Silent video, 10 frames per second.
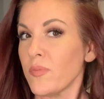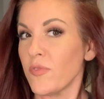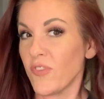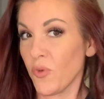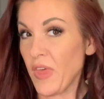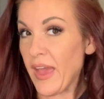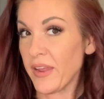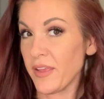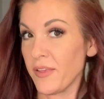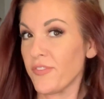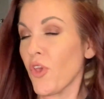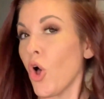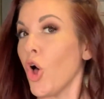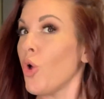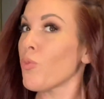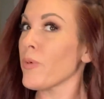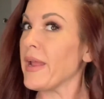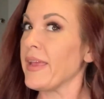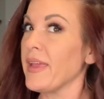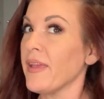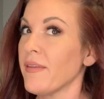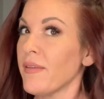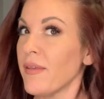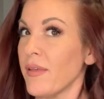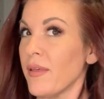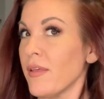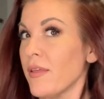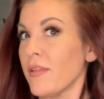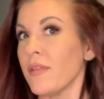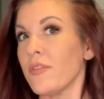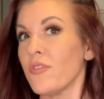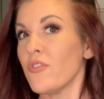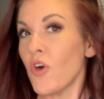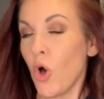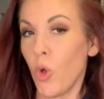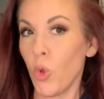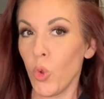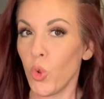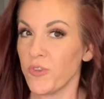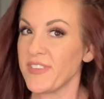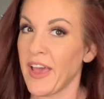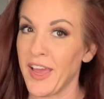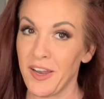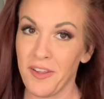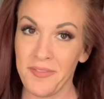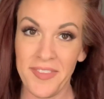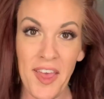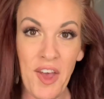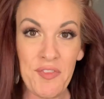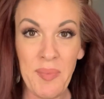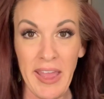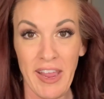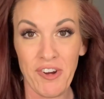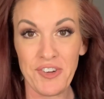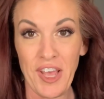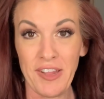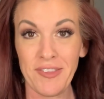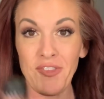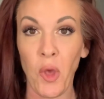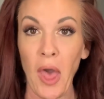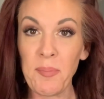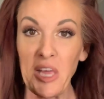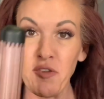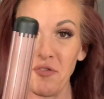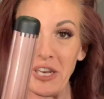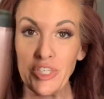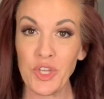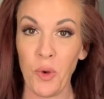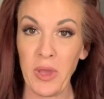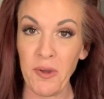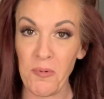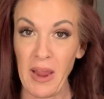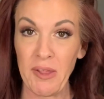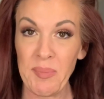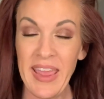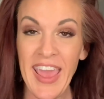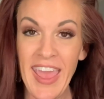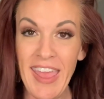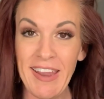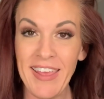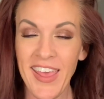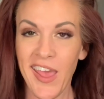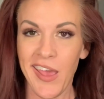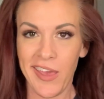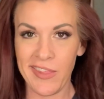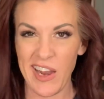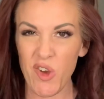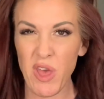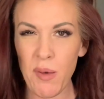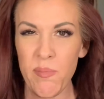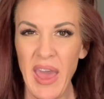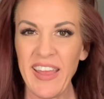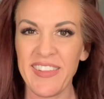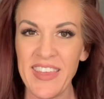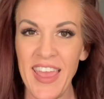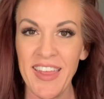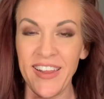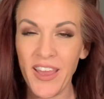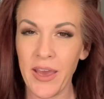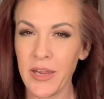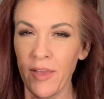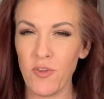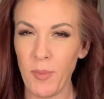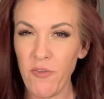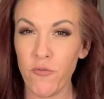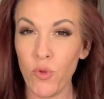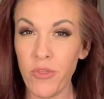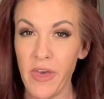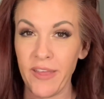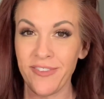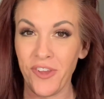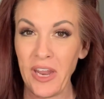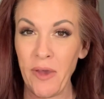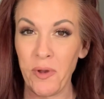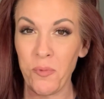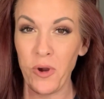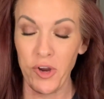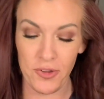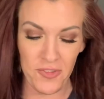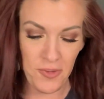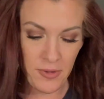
So that is already the whole side of my hair done. So I'm gonna finish going around my head, and then I'll come back at the end and kind of give you my full thoughts on how it works.